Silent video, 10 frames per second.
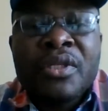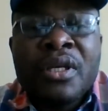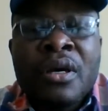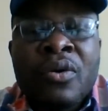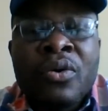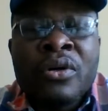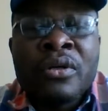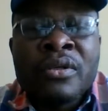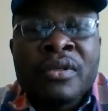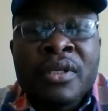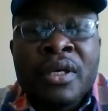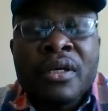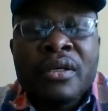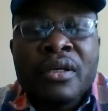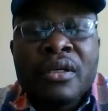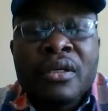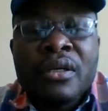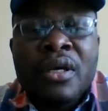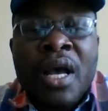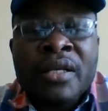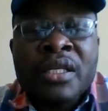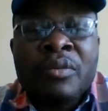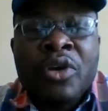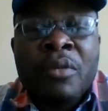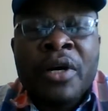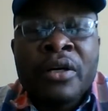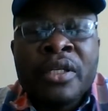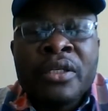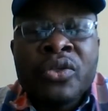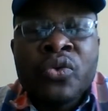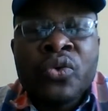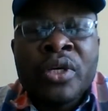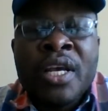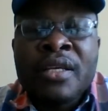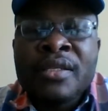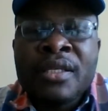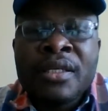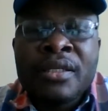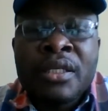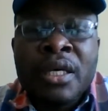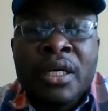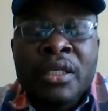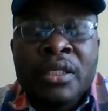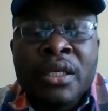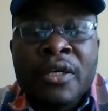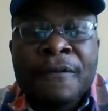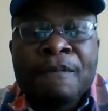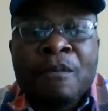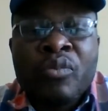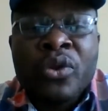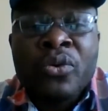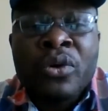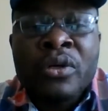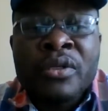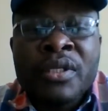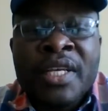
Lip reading: I was asking me about the two cases that was